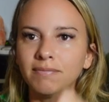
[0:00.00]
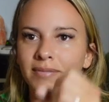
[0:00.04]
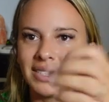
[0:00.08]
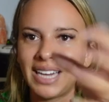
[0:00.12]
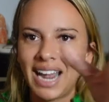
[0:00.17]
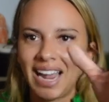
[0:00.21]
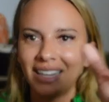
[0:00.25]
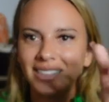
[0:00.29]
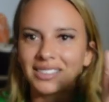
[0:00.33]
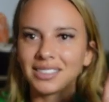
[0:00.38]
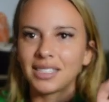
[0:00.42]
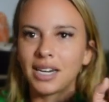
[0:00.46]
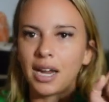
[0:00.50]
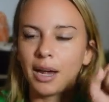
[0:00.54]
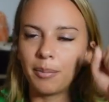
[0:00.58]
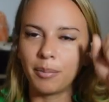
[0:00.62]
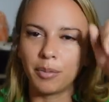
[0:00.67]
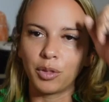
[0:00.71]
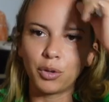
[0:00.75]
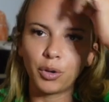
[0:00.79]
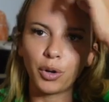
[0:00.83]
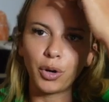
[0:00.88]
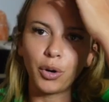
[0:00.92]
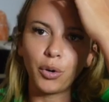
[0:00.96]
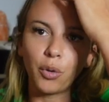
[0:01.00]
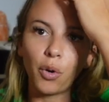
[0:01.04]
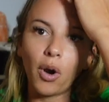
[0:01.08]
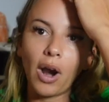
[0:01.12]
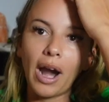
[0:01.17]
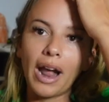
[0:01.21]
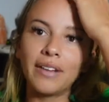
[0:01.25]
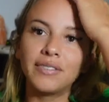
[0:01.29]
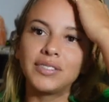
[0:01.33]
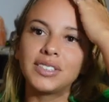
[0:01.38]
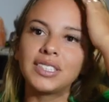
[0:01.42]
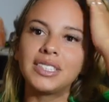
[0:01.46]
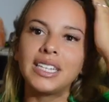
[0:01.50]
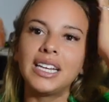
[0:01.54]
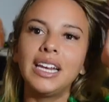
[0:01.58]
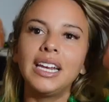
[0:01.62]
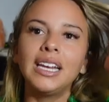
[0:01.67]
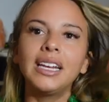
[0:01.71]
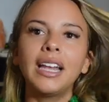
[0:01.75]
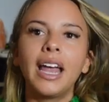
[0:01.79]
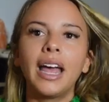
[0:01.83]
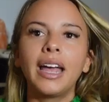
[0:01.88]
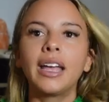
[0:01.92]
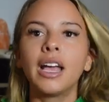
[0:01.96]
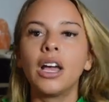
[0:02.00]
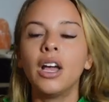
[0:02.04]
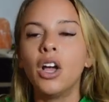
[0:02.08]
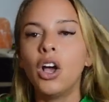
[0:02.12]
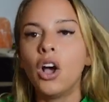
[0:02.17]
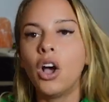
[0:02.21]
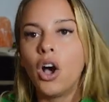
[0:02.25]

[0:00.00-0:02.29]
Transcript: text come through, or I've seen like,